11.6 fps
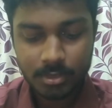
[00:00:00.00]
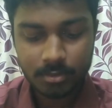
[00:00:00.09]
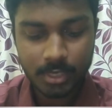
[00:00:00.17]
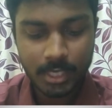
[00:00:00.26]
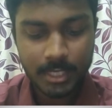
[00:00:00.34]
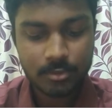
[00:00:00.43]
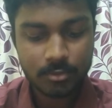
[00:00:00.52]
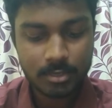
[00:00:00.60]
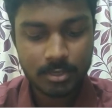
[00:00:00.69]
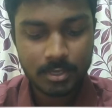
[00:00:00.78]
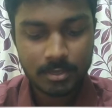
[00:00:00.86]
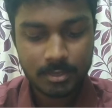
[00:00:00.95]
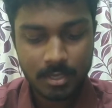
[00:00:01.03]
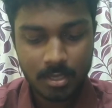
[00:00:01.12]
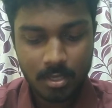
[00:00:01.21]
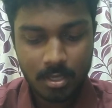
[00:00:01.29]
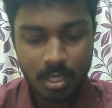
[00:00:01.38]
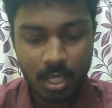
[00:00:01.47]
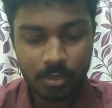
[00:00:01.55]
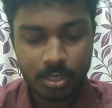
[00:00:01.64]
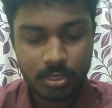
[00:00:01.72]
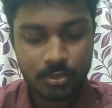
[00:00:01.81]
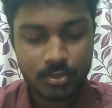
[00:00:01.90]
The next question is how
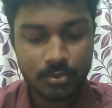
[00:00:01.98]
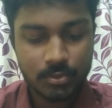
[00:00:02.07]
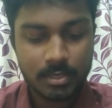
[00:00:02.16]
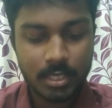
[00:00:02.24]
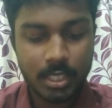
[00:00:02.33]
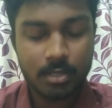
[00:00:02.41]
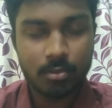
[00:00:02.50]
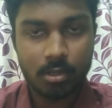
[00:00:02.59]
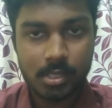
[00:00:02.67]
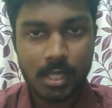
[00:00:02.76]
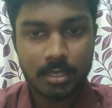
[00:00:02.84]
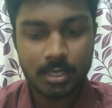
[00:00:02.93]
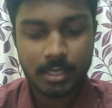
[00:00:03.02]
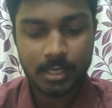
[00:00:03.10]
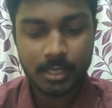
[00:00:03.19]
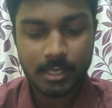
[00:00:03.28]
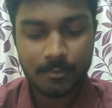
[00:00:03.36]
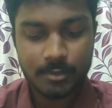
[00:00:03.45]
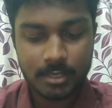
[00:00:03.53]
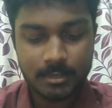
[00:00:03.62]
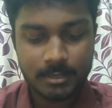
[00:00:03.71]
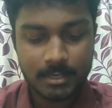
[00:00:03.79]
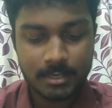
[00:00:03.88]
did you choose GATE or other career
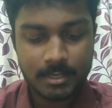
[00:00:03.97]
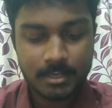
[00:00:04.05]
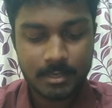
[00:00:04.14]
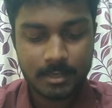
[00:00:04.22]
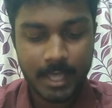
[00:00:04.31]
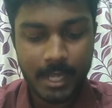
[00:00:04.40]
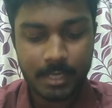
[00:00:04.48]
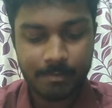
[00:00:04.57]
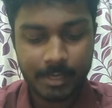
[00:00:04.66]
options such as CAT,